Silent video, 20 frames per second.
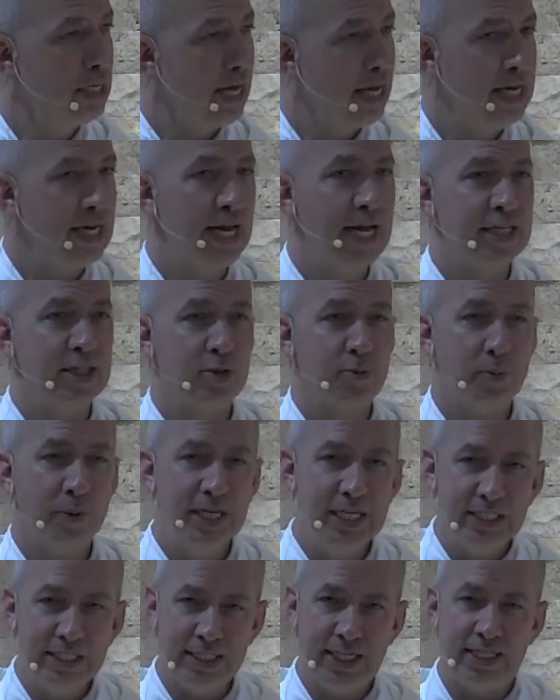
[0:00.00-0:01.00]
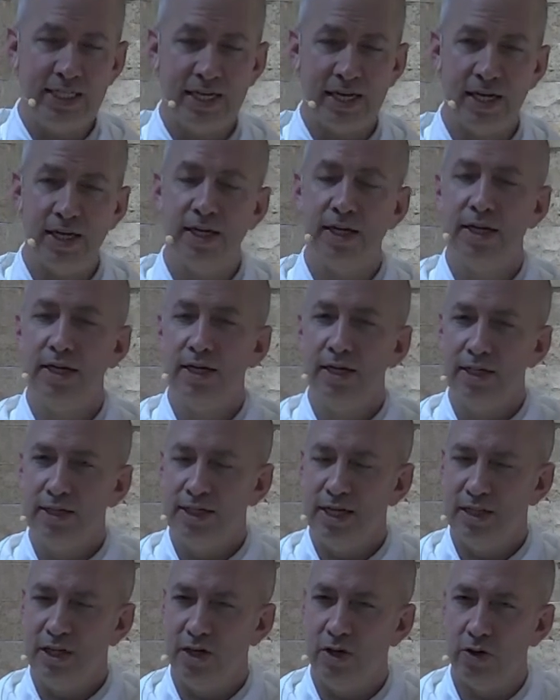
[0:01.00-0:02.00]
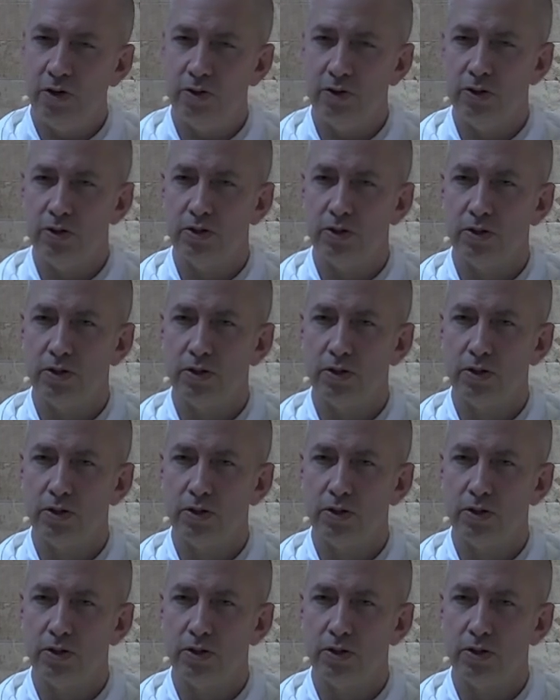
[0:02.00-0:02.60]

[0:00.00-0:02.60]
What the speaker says: is the explicit will of God.